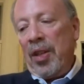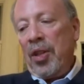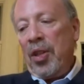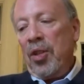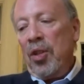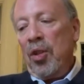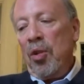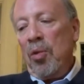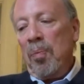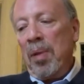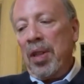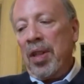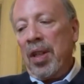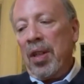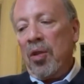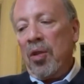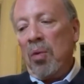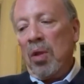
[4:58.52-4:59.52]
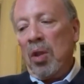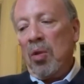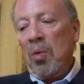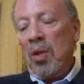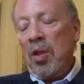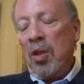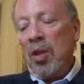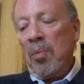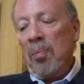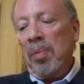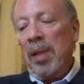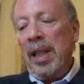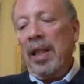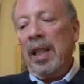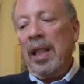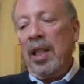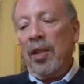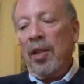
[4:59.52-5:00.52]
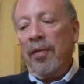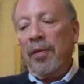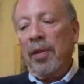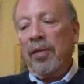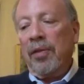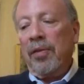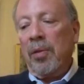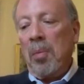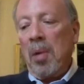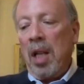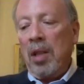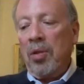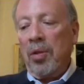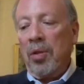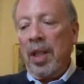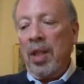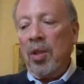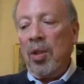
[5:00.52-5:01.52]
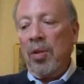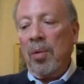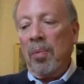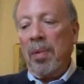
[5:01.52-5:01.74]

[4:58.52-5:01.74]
new business, which was completely different from our traditional